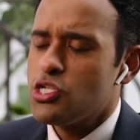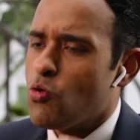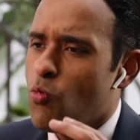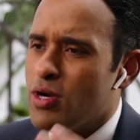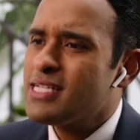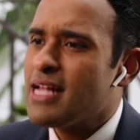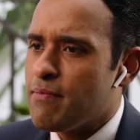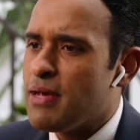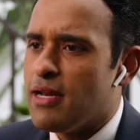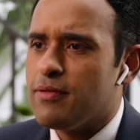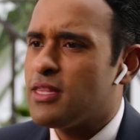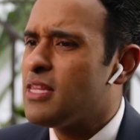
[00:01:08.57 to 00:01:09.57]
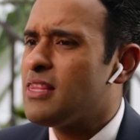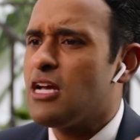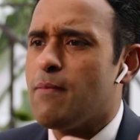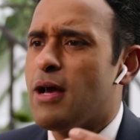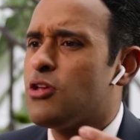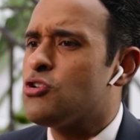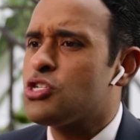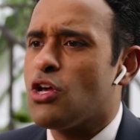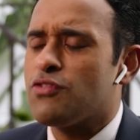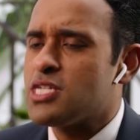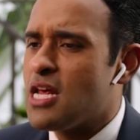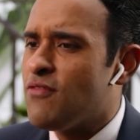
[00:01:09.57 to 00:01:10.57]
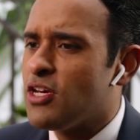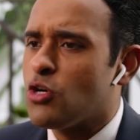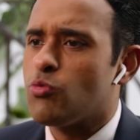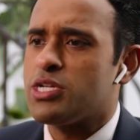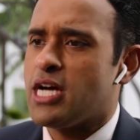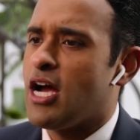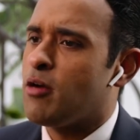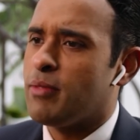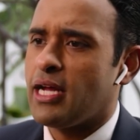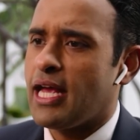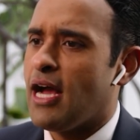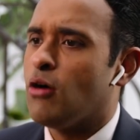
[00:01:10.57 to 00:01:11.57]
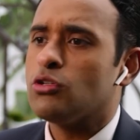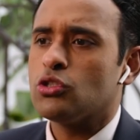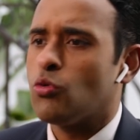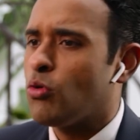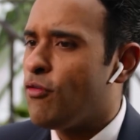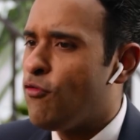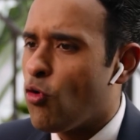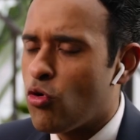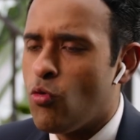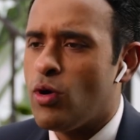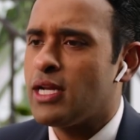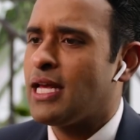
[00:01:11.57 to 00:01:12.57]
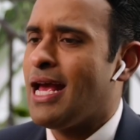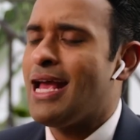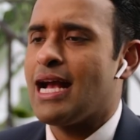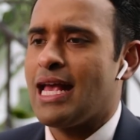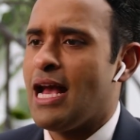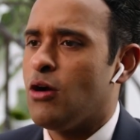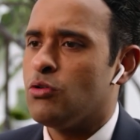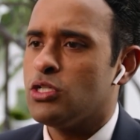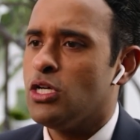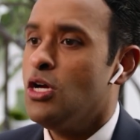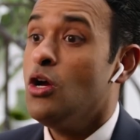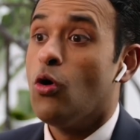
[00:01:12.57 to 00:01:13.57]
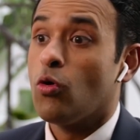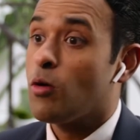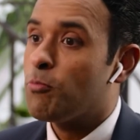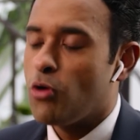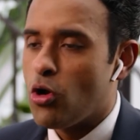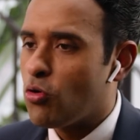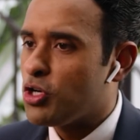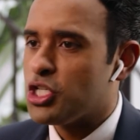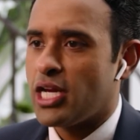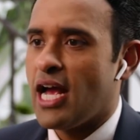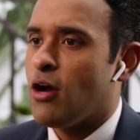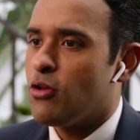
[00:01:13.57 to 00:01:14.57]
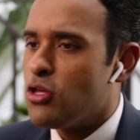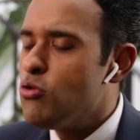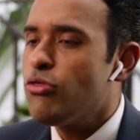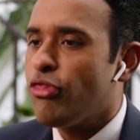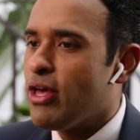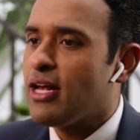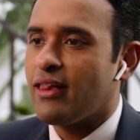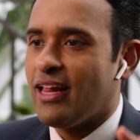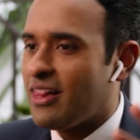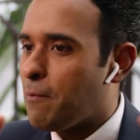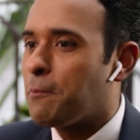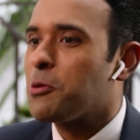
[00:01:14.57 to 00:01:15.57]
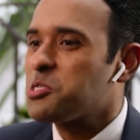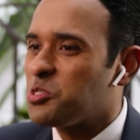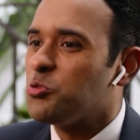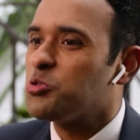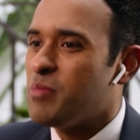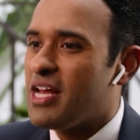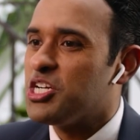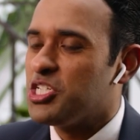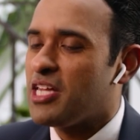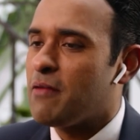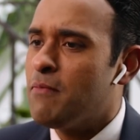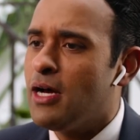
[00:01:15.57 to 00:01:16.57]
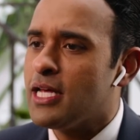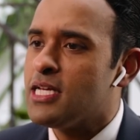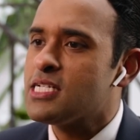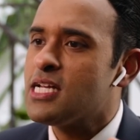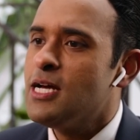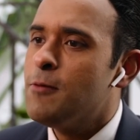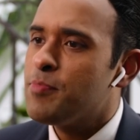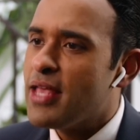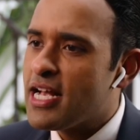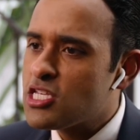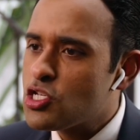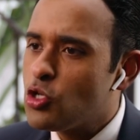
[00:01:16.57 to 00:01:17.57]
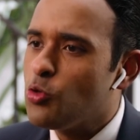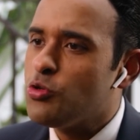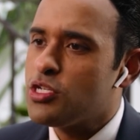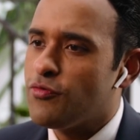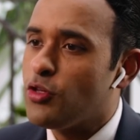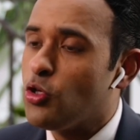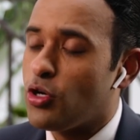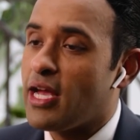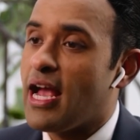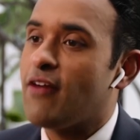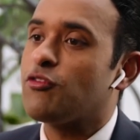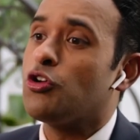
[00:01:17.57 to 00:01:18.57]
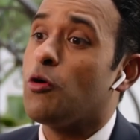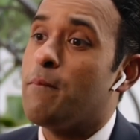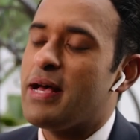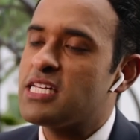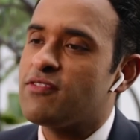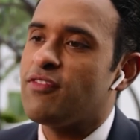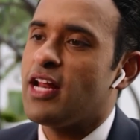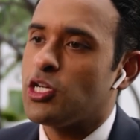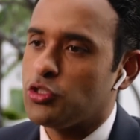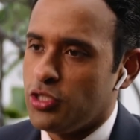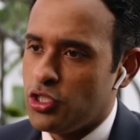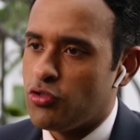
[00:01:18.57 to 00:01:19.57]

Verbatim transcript: So, what does that mean? Think about yourself saving in a retirement account or a 401k account or a brokerage account. You think that the person who's managing that money is exclusively looking after your best financial